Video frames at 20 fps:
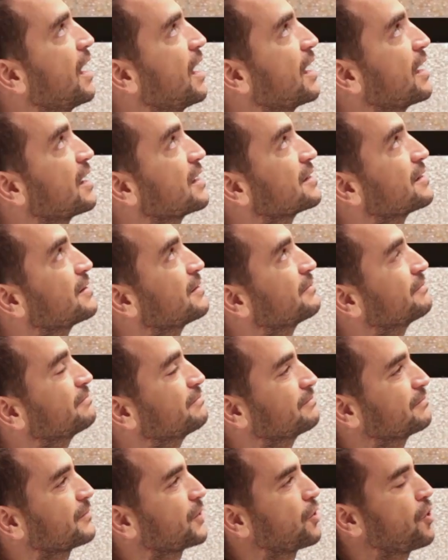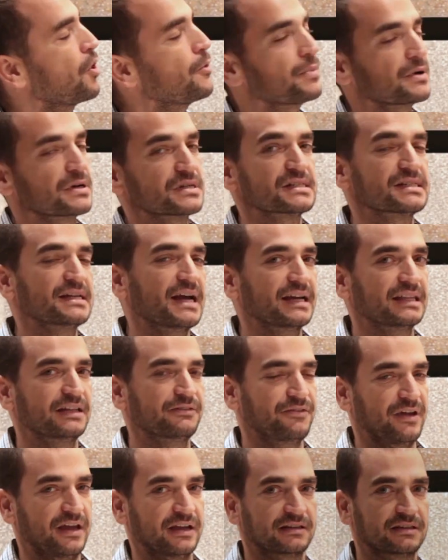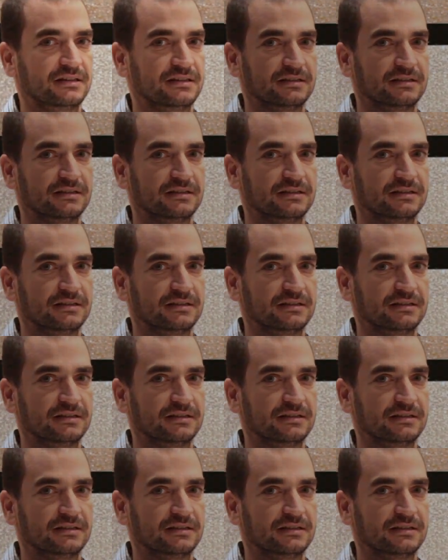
a copper shine effect.